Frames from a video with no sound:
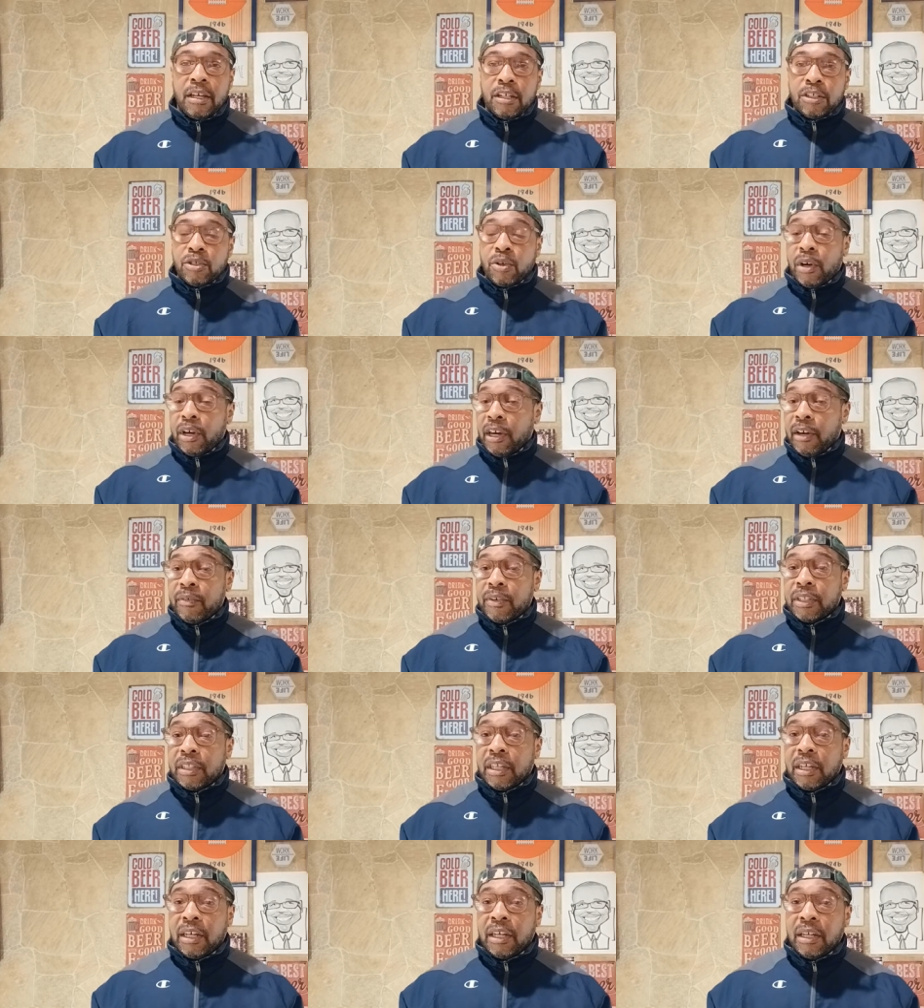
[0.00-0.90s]
So
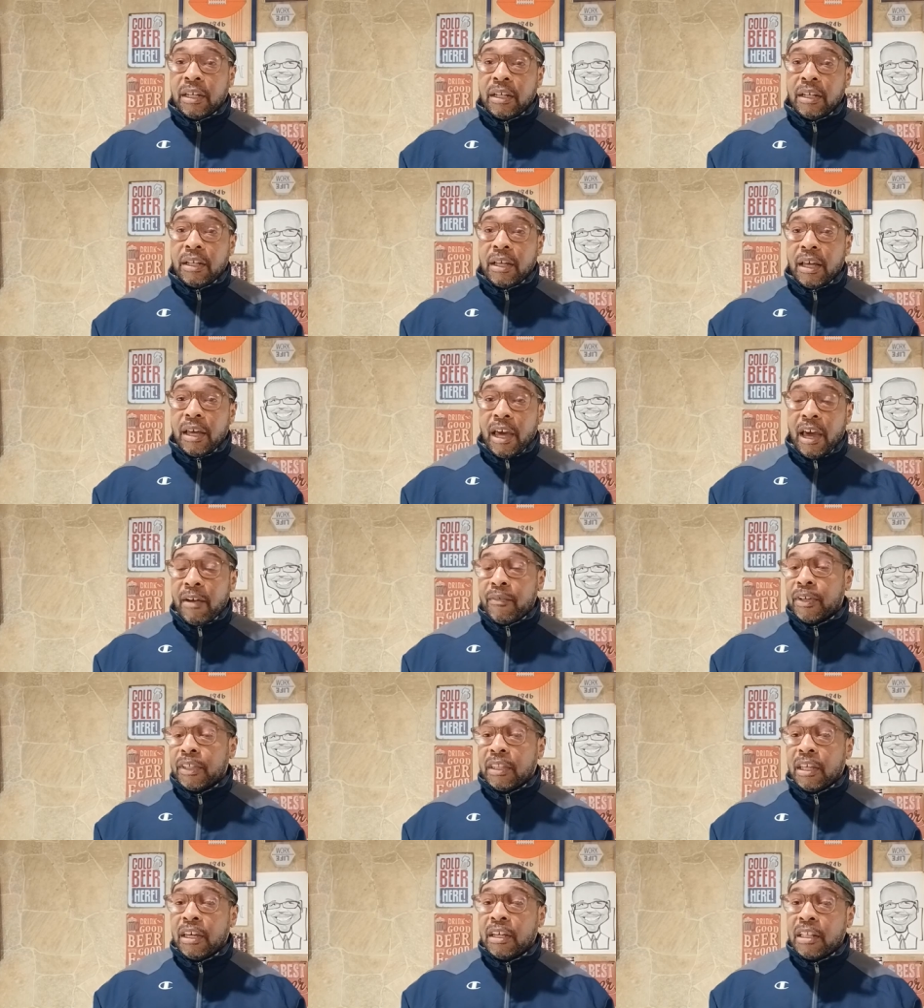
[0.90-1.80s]
everything
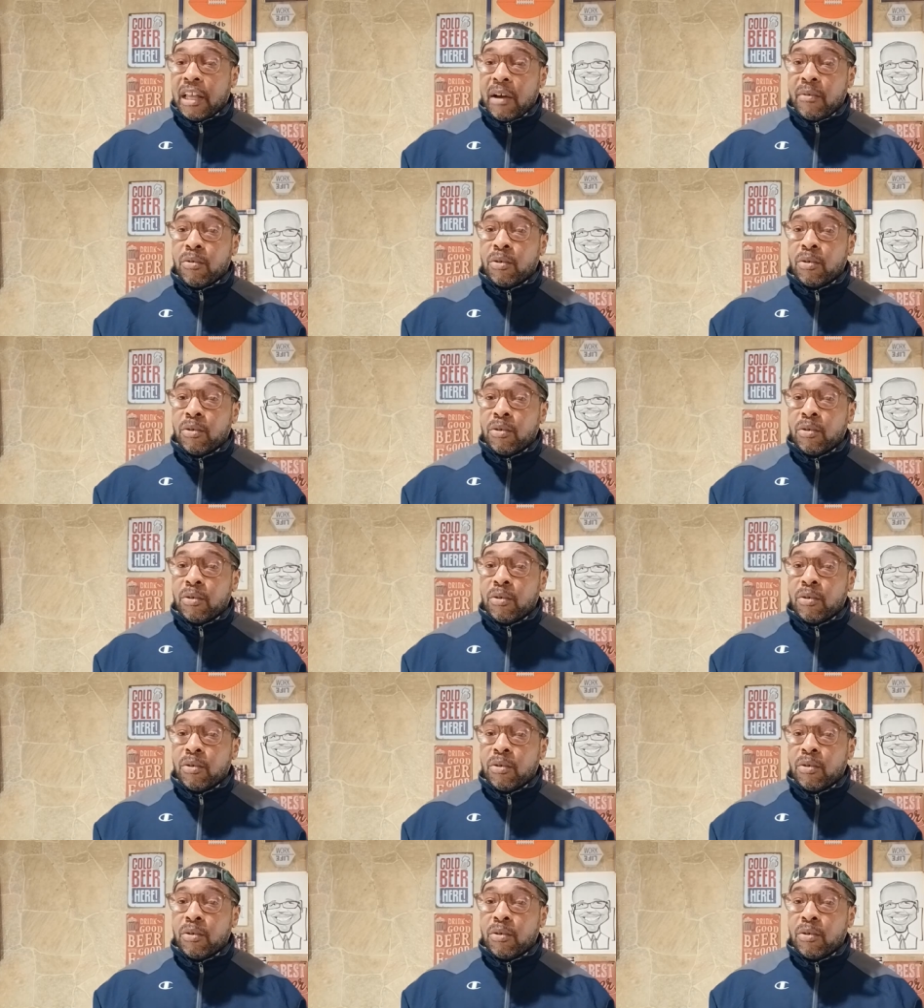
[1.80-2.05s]
that